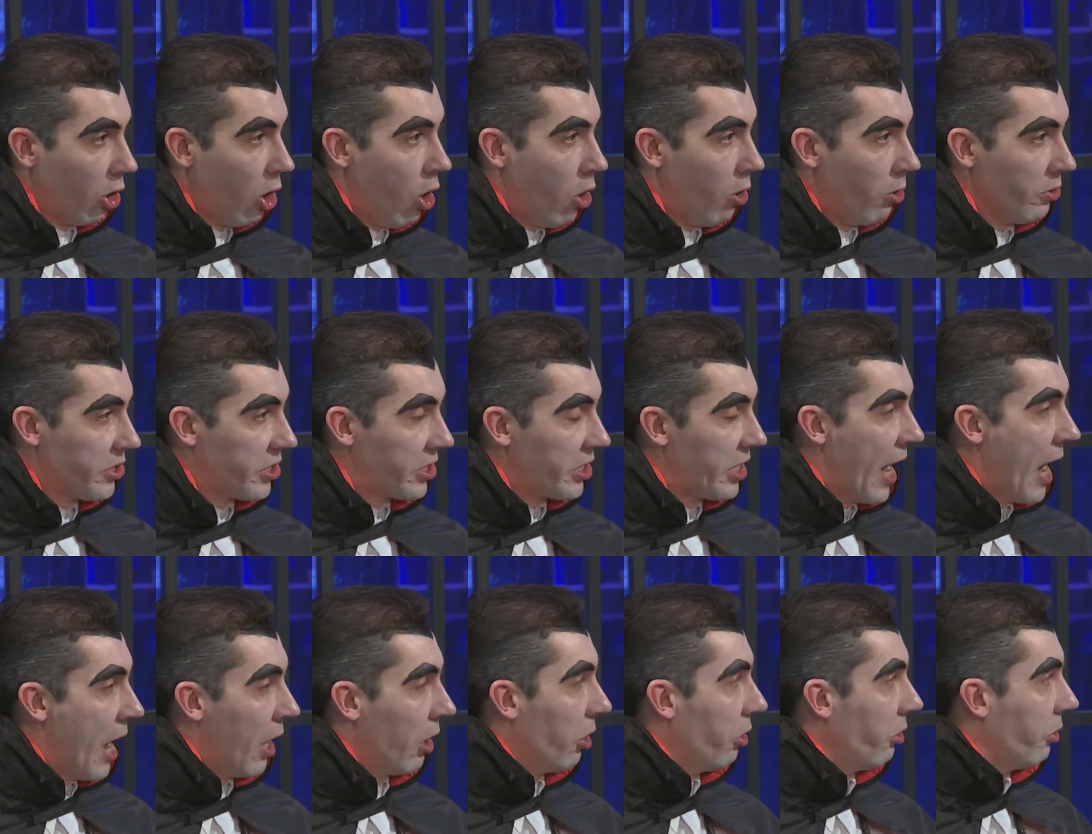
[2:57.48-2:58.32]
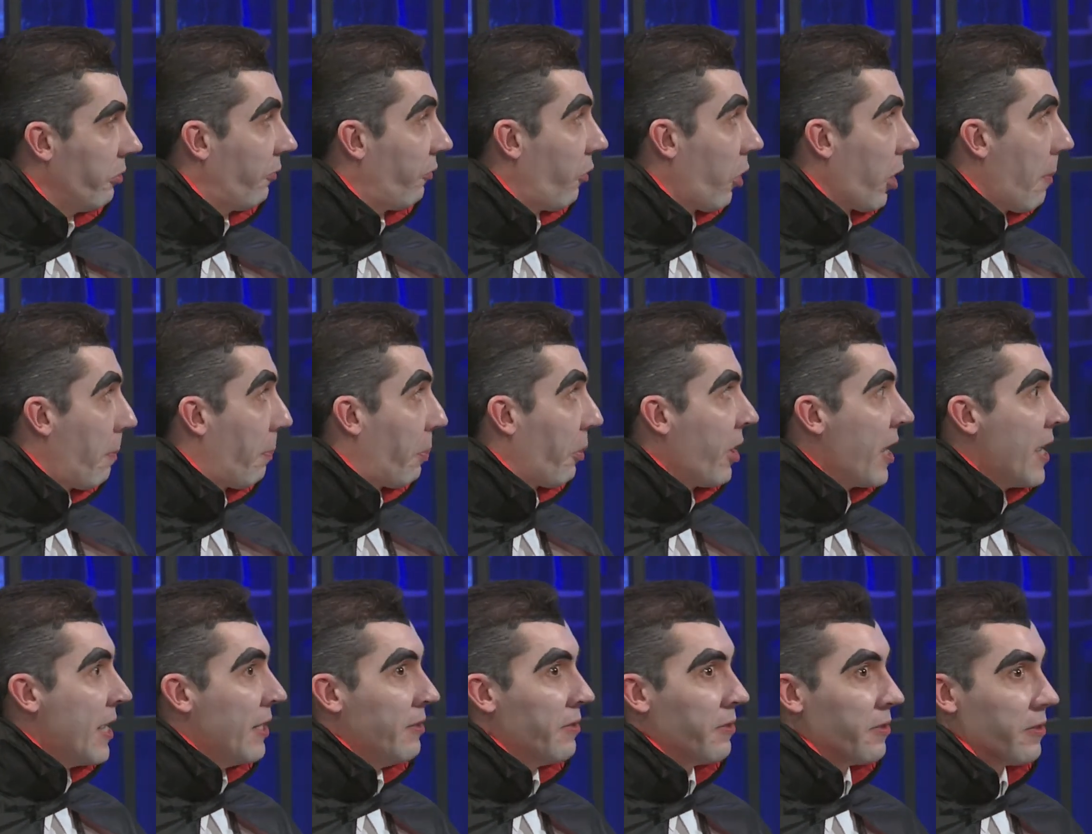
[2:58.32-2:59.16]
clothes tailored for a
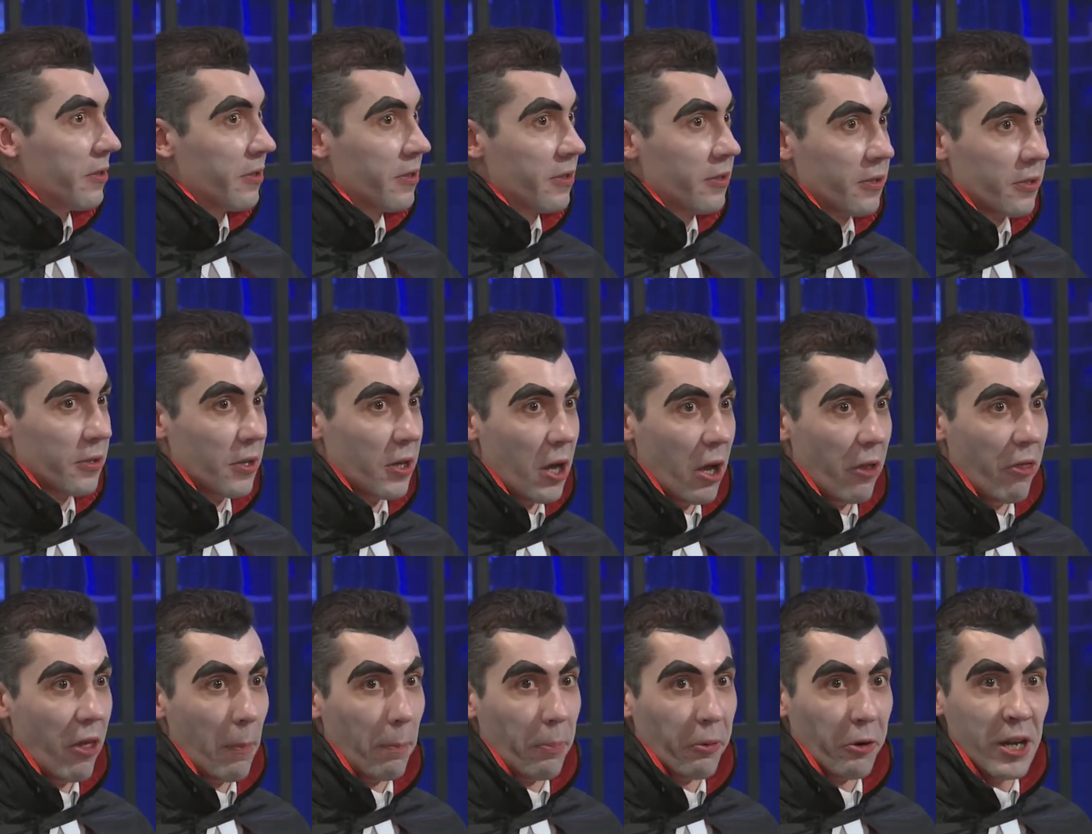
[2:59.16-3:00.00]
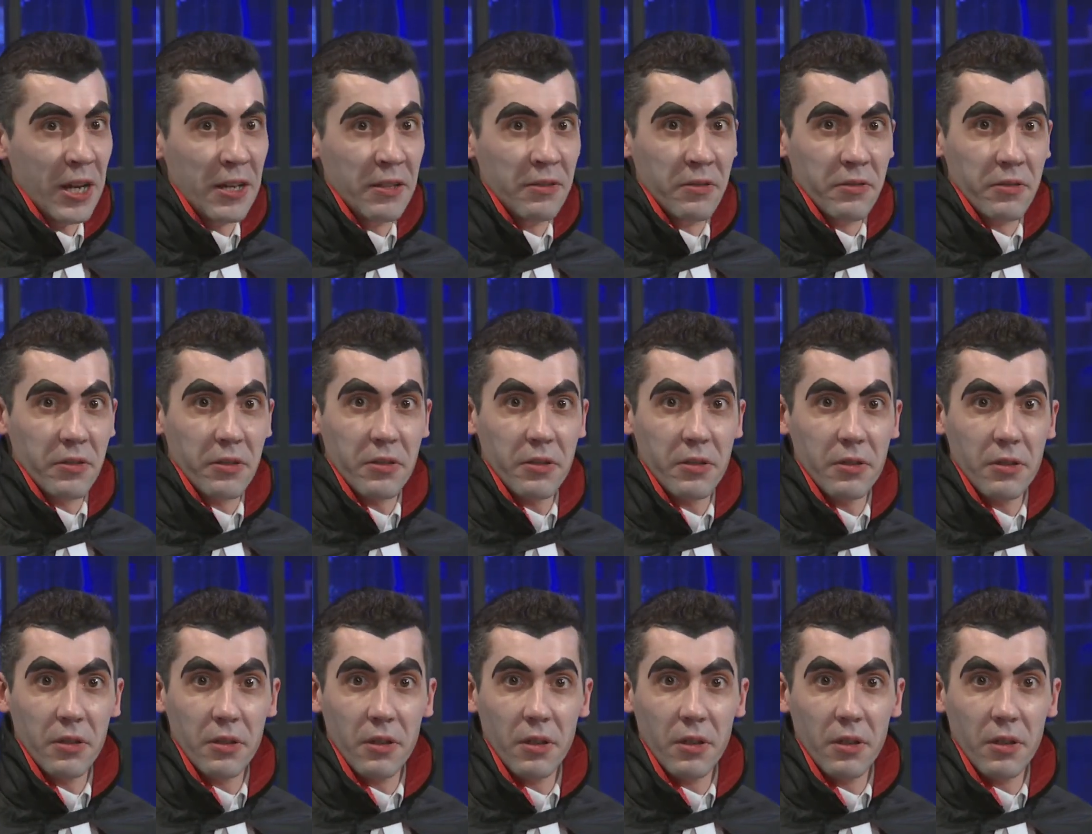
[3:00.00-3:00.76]
prince, the prince